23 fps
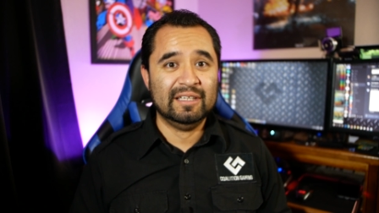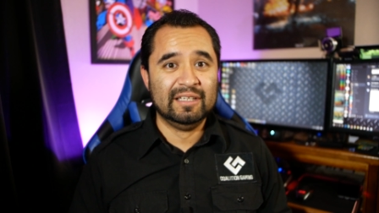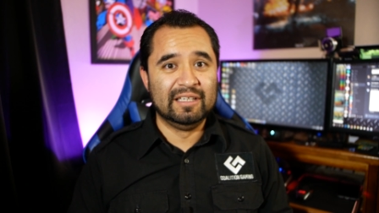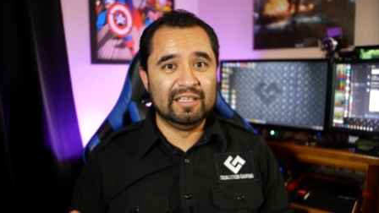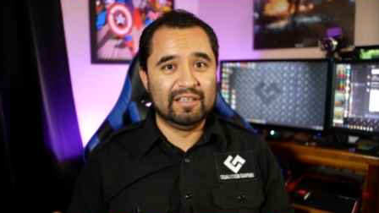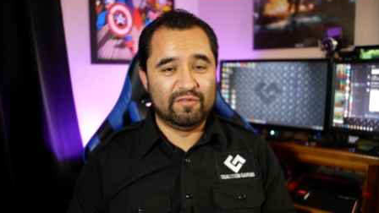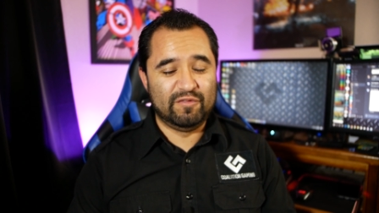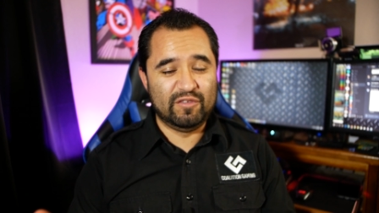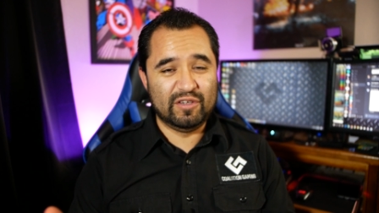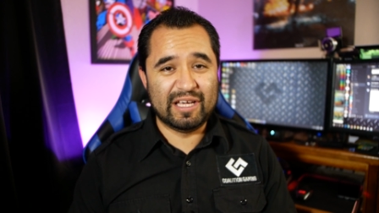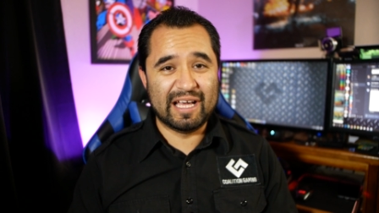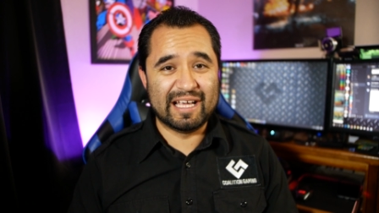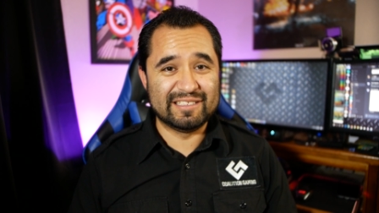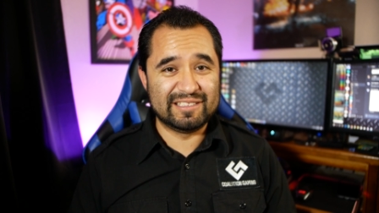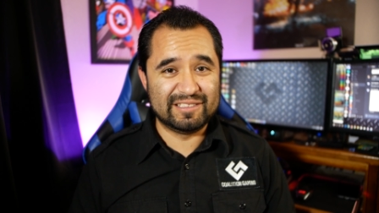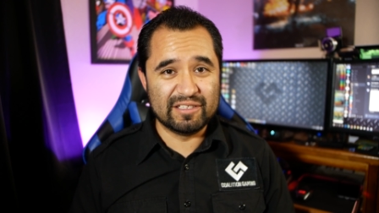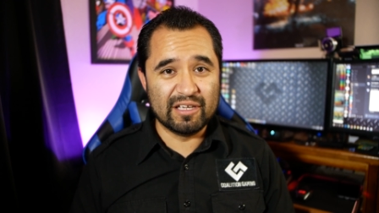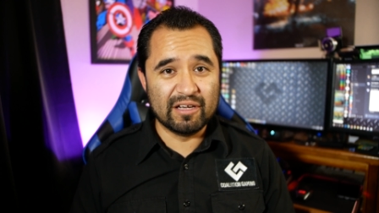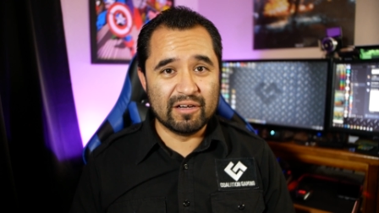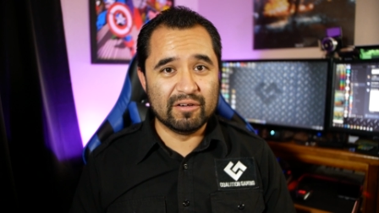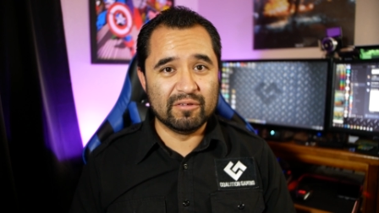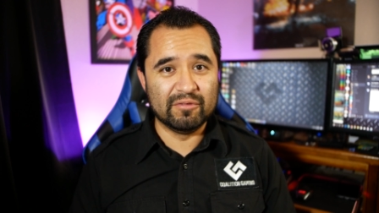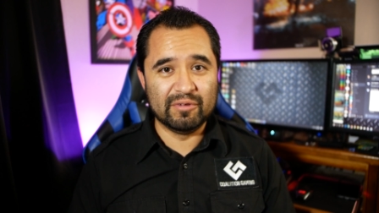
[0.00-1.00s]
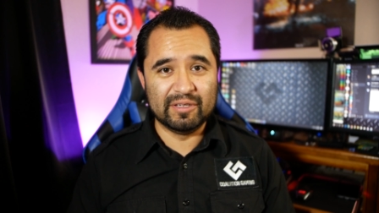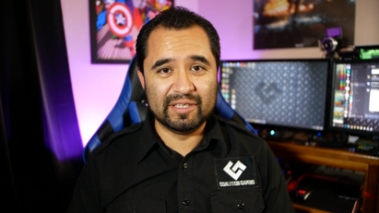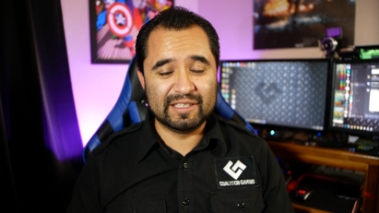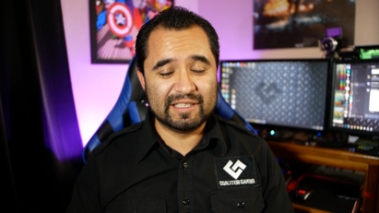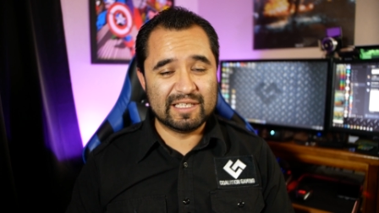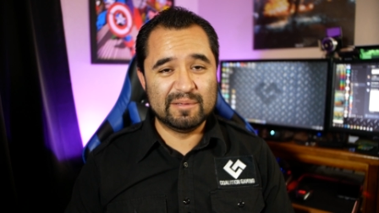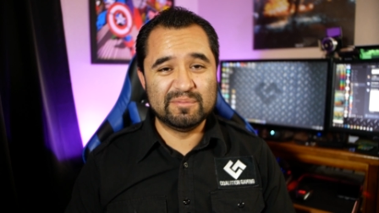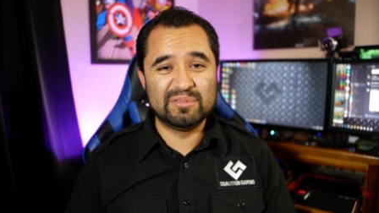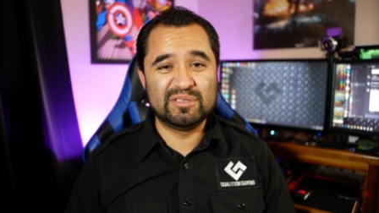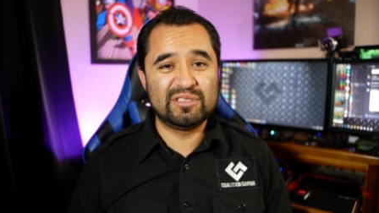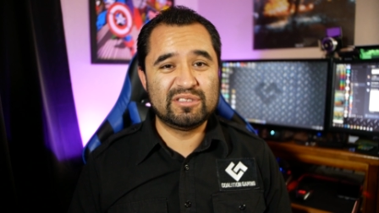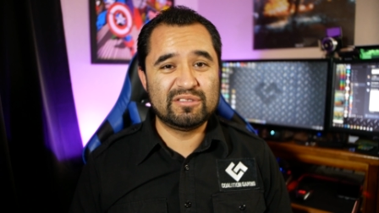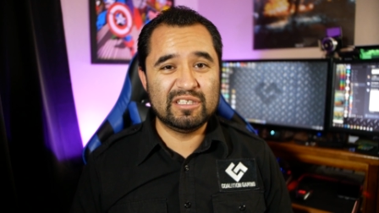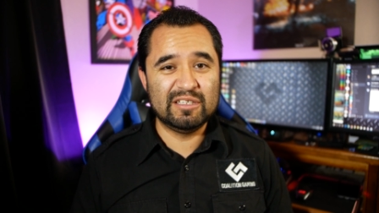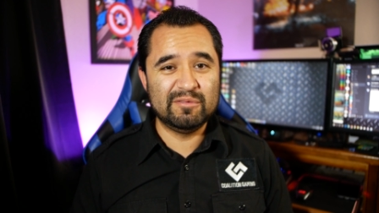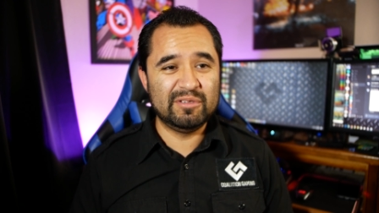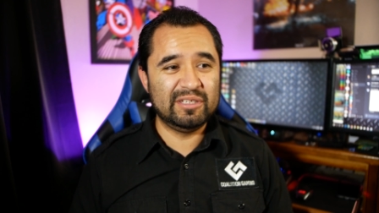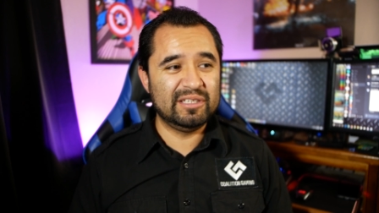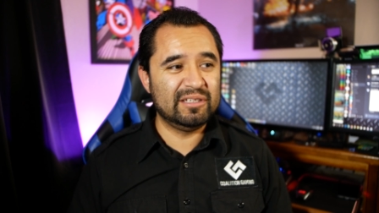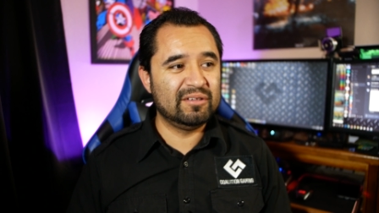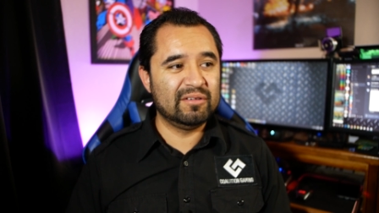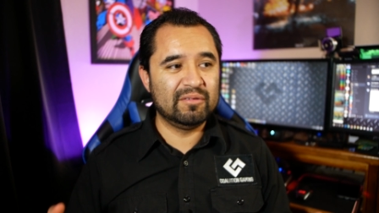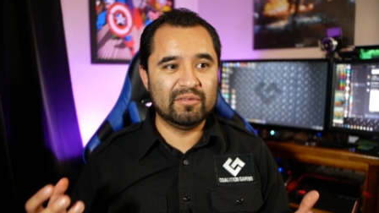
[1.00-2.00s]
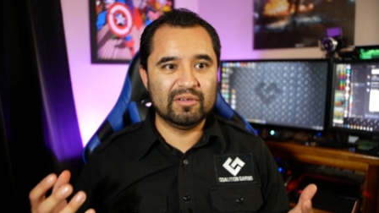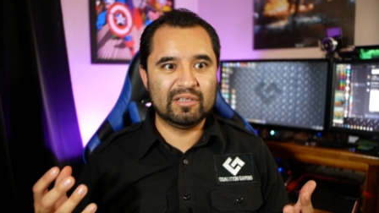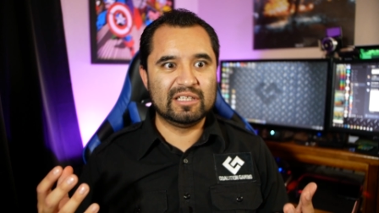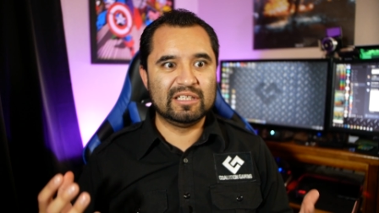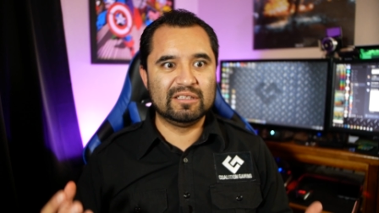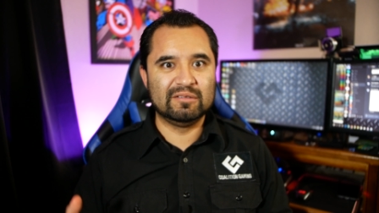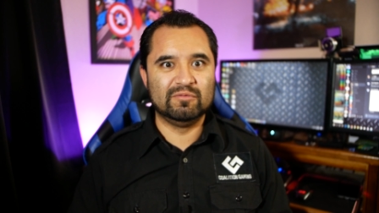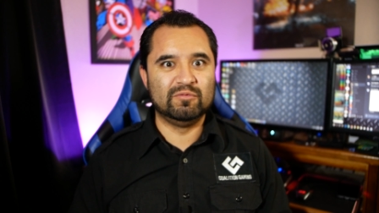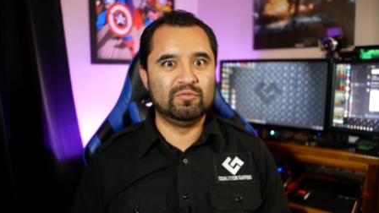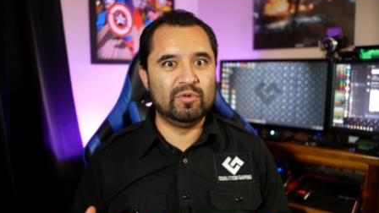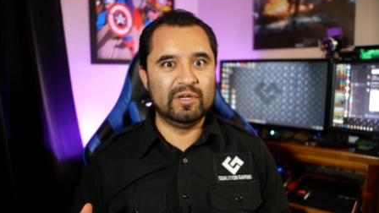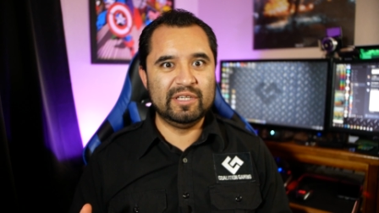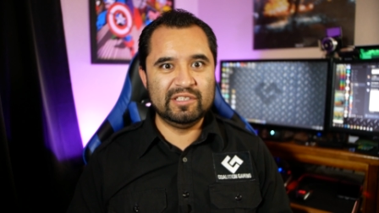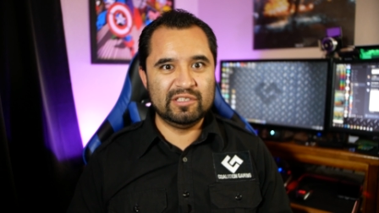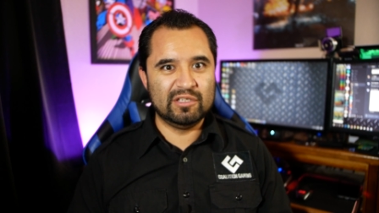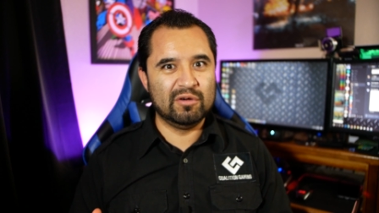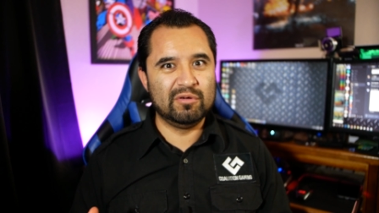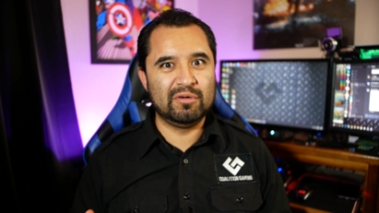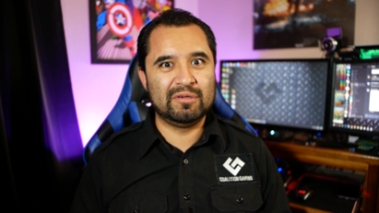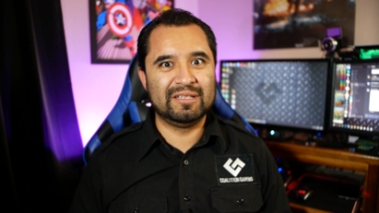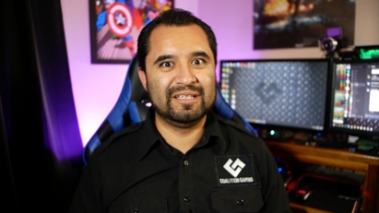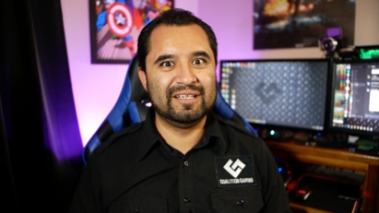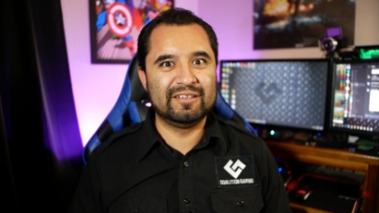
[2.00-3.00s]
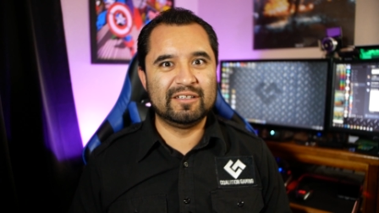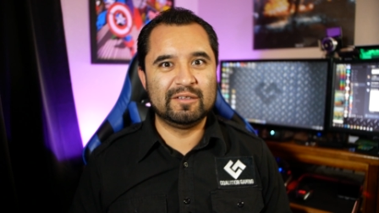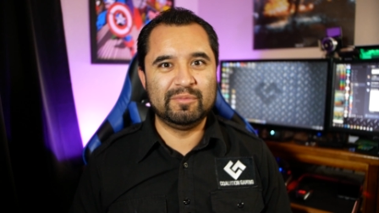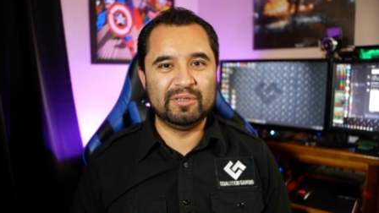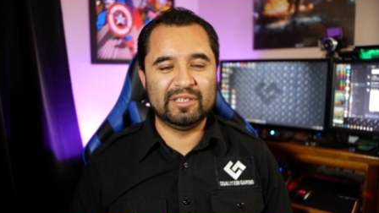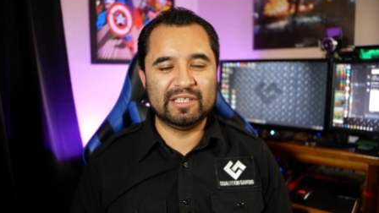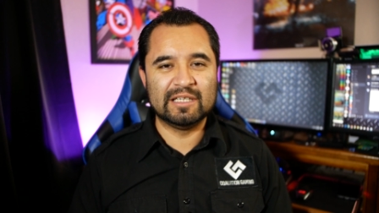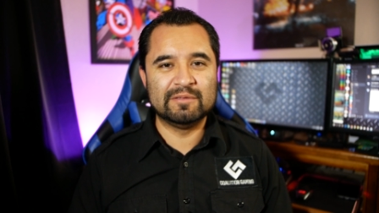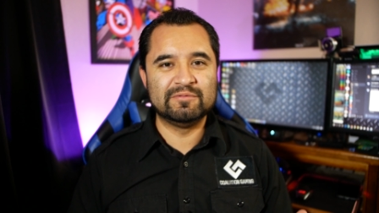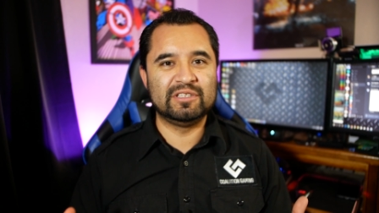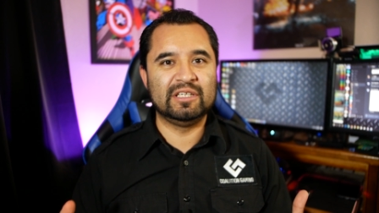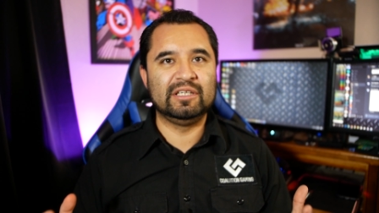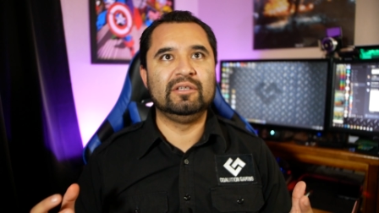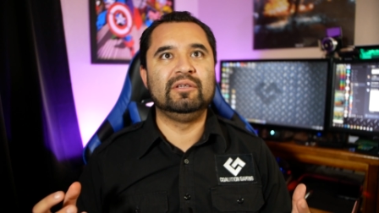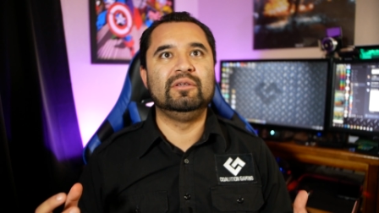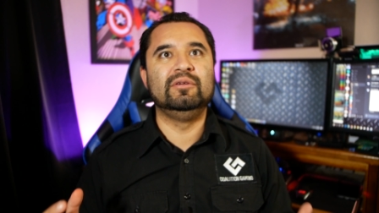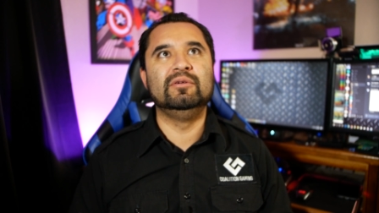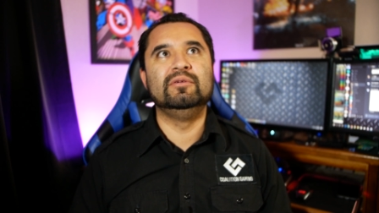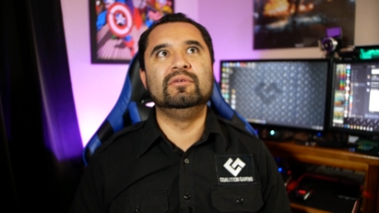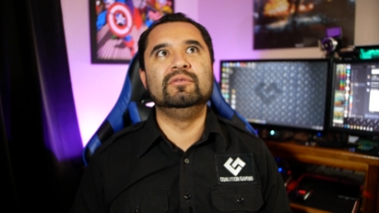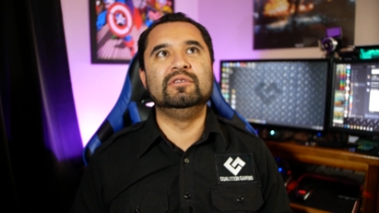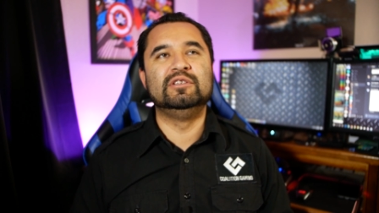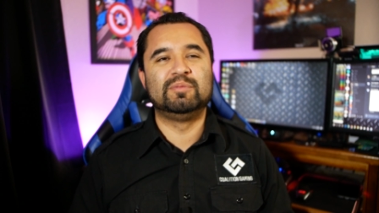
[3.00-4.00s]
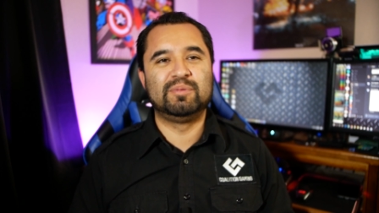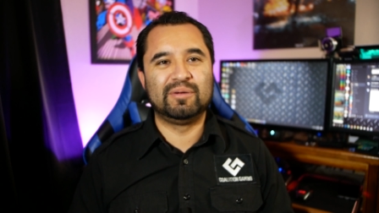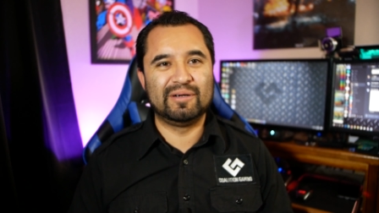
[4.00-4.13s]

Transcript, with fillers: if you guys know, when it comes to streaming, window clutter becomes a huge